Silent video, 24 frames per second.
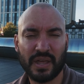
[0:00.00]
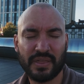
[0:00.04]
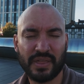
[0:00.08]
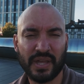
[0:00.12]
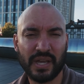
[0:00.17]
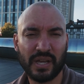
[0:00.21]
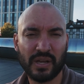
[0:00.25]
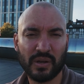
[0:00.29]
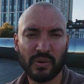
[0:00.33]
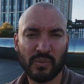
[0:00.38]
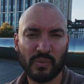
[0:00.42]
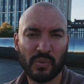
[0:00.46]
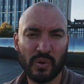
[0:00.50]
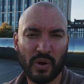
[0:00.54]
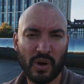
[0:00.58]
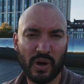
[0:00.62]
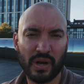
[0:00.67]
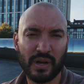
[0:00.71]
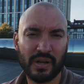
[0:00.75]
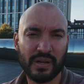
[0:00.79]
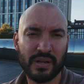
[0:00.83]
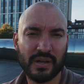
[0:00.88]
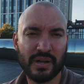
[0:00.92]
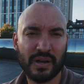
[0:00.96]
I think
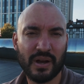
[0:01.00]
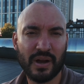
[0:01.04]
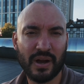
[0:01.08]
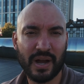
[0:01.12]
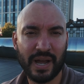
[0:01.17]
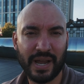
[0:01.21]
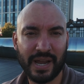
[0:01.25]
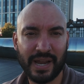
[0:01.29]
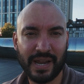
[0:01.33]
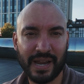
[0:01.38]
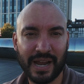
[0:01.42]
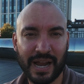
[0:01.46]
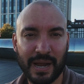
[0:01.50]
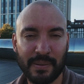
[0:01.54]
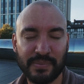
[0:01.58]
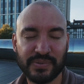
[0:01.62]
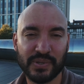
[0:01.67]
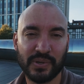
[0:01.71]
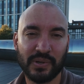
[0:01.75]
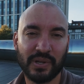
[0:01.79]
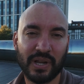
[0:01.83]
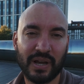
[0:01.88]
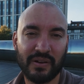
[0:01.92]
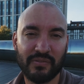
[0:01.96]
what I
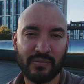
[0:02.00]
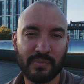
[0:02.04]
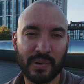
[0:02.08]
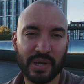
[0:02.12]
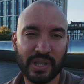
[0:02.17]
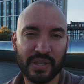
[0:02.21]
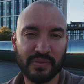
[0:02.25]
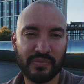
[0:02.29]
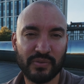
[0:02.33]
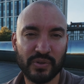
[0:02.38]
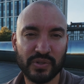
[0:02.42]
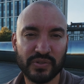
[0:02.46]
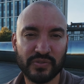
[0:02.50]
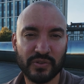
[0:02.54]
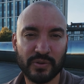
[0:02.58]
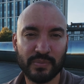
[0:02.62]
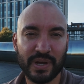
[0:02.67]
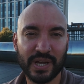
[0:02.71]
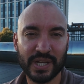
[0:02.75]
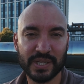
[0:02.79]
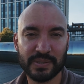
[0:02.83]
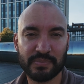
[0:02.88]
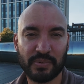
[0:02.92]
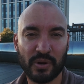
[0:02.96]
absolutely love about the
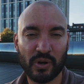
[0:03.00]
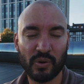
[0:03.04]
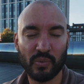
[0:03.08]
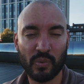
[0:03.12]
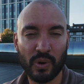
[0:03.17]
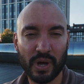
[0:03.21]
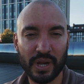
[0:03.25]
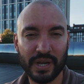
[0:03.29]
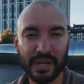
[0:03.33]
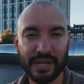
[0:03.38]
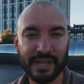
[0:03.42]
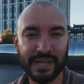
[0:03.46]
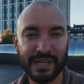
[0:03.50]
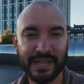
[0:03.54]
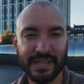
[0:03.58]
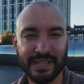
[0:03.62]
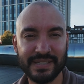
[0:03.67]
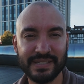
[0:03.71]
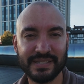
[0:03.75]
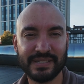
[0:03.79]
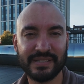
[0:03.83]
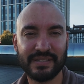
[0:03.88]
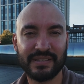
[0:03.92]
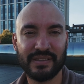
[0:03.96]
Fujifilm X-Pro1
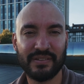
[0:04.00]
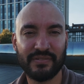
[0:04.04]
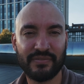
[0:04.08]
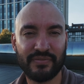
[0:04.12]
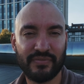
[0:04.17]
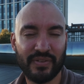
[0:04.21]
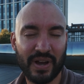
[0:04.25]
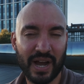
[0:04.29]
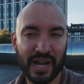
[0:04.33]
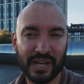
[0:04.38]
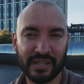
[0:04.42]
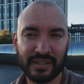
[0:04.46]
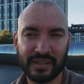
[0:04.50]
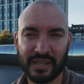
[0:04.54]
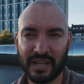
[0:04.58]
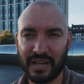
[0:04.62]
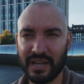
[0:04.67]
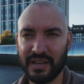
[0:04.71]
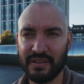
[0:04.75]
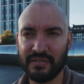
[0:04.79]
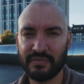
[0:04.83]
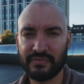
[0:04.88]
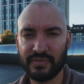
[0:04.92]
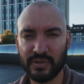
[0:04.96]
is the fact
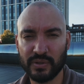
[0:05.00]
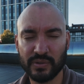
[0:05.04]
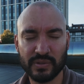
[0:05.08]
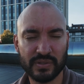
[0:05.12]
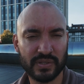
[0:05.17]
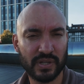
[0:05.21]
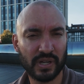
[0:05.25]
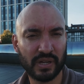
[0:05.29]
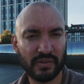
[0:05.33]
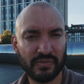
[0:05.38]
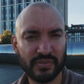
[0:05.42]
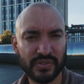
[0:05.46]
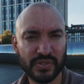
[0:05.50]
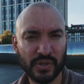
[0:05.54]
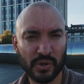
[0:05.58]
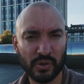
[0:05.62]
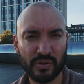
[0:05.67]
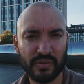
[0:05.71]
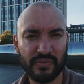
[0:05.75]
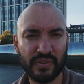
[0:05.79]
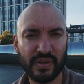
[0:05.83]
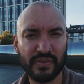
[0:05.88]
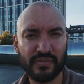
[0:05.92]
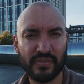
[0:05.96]
that it feels like a
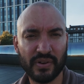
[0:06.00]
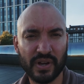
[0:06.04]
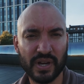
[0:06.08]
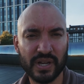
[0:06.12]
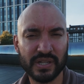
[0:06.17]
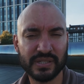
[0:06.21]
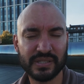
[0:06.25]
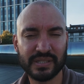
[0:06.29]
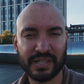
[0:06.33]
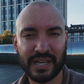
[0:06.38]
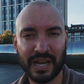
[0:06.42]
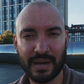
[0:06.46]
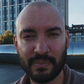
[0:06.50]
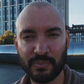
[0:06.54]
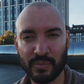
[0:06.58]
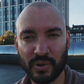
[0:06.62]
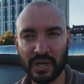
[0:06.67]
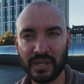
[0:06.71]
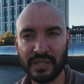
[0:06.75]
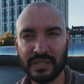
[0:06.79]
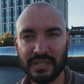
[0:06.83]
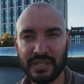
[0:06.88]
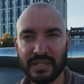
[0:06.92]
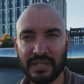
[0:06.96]
photography first
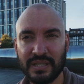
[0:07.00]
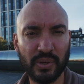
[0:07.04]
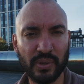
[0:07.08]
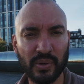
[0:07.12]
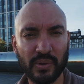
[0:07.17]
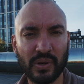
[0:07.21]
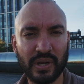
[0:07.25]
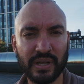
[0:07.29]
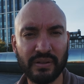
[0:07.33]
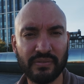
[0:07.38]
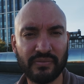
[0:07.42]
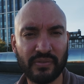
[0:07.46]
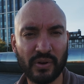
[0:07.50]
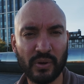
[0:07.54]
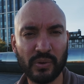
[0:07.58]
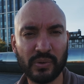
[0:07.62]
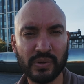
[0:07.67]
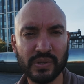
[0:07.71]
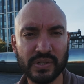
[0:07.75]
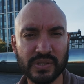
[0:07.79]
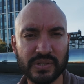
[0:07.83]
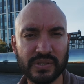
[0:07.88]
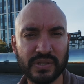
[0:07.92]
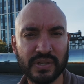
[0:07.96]
camera, purely
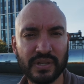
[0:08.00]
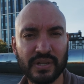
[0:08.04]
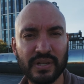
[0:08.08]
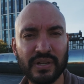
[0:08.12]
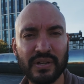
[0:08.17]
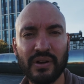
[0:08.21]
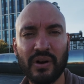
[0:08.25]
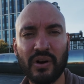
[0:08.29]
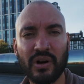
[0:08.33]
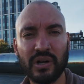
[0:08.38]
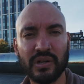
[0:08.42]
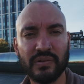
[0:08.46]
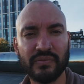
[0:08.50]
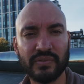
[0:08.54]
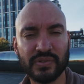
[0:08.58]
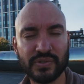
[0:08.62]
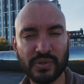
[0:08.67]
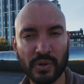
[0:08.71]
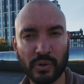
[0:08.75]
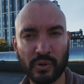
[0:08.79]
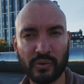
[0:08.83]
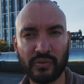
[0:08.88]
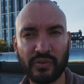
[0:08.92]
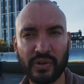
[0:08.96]
focused on
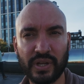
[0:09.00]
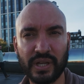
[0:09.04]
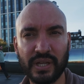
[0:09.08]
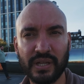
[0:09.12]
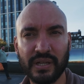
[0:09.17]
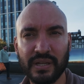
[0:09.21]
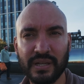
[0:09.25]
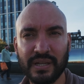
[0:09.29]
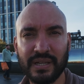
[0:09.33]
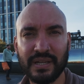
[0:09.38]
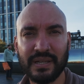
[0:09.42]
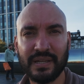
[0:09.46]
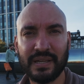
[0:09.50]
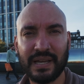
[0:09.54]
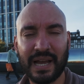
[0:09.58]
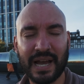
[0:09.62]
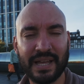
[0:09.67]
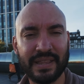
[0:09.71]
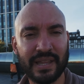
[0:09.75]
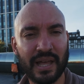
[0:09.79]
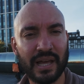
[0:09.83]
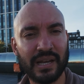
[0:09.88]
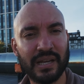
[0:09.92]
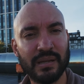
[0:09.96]
photography,
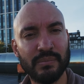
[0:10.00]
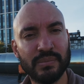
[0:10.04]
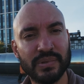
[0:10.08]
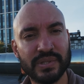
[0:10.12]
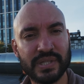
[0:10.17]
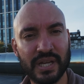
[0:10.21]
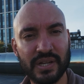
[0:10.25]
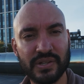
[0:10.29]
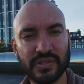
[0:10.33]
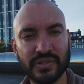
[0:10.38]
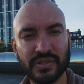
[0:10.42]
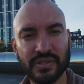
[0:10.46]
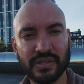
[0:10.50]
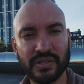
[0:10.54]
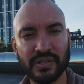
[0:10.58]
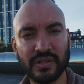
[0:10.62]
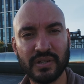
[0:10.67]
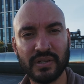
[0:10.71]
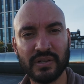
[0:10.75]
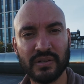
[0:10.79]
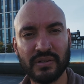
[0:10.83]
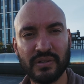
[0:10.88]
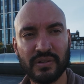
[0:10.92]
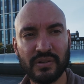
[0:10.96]
and that limitation
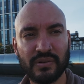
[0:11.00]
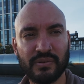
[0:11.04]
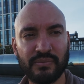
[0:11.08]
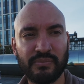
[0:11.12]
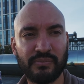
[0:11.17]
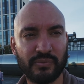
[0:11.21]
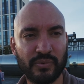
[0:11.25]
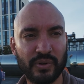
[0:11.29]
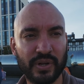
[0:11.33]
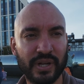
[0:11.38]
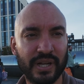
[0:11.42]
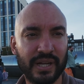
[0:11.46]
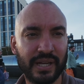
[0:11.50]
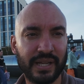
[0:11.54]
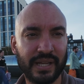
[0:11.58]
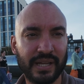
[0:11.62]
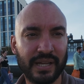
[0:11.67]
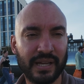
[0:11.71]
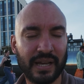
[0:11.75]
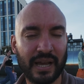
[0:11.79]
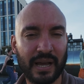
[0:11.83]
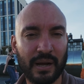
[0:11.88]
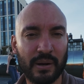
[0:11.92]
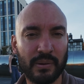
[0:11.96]

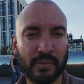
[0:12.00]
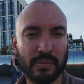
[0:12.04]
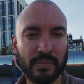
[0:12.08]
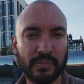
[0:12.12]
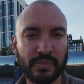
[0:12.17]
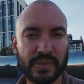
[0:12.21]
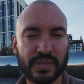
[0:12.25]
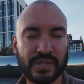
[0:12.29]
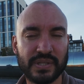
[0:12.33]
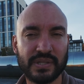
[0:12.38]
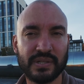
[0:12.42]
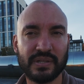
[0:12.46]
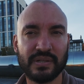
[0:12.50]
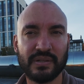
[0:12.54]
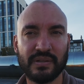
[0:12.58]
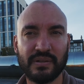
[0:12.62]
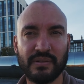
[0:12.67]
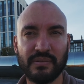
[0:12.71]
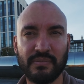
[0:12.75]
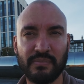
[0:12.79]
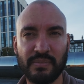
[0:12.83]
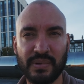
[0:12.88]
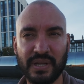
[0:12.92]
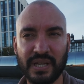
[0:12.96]
really helps
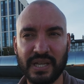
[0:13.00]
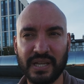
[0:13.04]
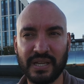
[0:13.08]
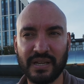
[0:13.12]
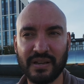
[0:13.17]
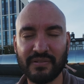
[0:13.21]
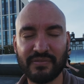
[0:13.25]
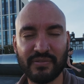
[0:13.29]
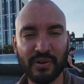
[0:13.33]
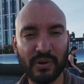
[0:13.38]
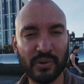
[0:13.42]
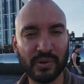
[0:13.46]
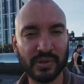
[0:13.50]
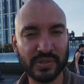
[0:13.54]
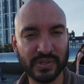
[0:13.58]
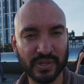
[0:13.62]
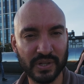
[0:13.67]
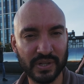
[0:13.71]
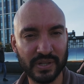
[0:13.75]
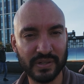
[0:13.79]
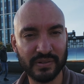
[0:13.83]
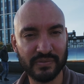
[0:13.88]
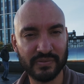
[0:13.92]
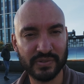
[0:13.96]
me focus
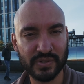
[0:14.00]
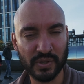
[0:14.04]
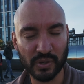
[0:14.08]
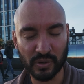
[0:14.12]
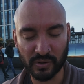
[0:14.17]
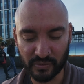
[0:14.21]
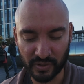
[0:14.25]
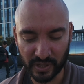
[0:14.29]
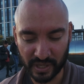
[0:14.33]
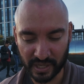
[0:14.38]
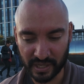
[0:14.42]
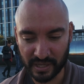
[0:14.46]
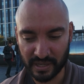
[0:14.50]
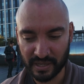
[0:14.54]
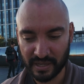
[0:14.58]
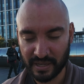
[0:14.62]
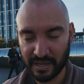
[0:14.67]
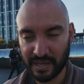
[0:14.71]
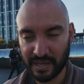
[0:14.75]
on photography,